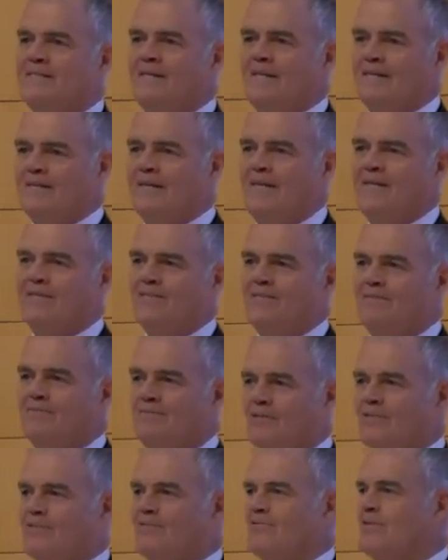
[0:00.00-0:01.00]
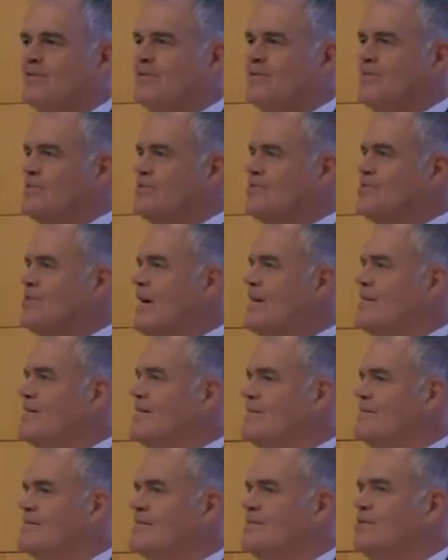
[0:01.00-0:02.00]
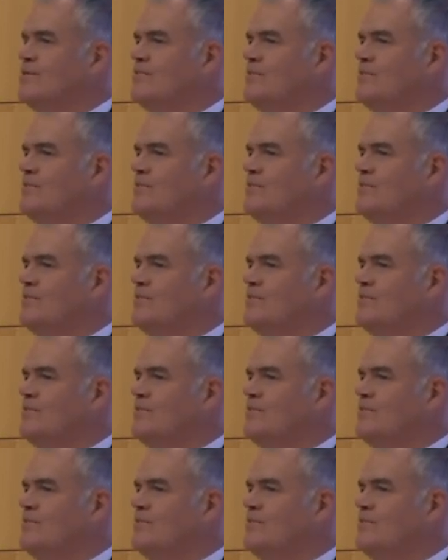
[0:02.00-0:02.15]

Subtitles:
Yeah, the heads of Australia and China and